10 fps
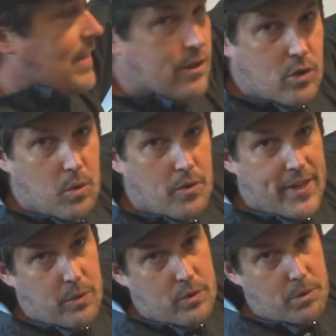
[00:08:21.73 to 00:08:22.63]
And the cool
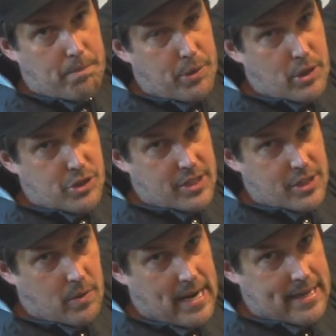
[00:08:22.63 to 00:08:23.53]
thing when you push
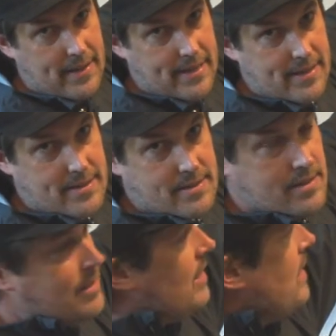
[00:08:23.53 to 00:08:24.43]
into an eddy like
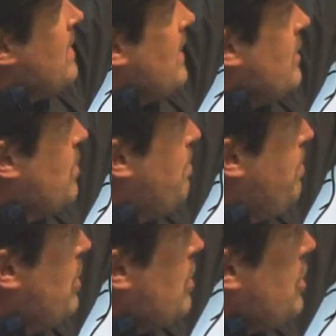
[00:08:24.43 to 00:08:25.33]
this is you
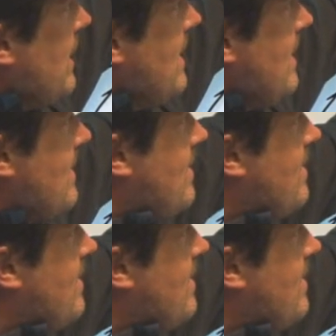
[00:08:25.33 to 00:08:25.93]
push in, it